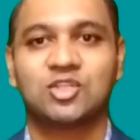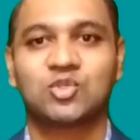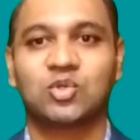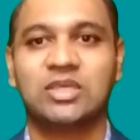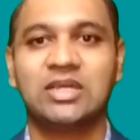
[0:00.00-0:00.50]

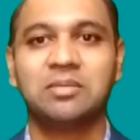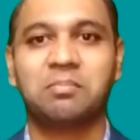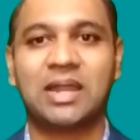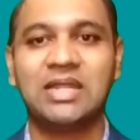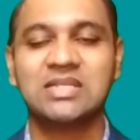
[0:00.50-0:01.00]
So here
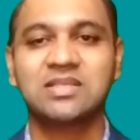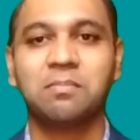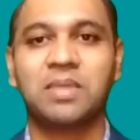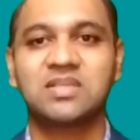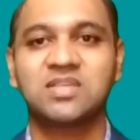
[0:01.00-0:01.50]
byte is a
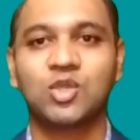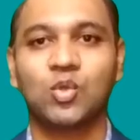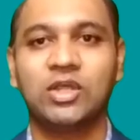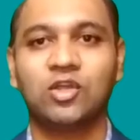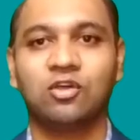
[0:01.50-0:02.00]
basic
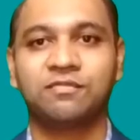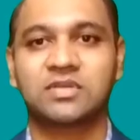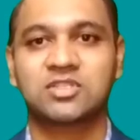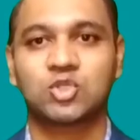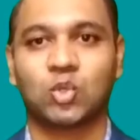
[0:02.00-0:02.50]
unit of
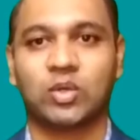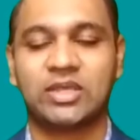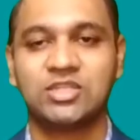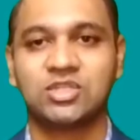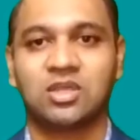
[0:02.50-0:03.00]

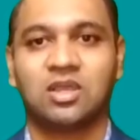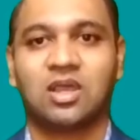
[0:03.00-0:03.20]
storage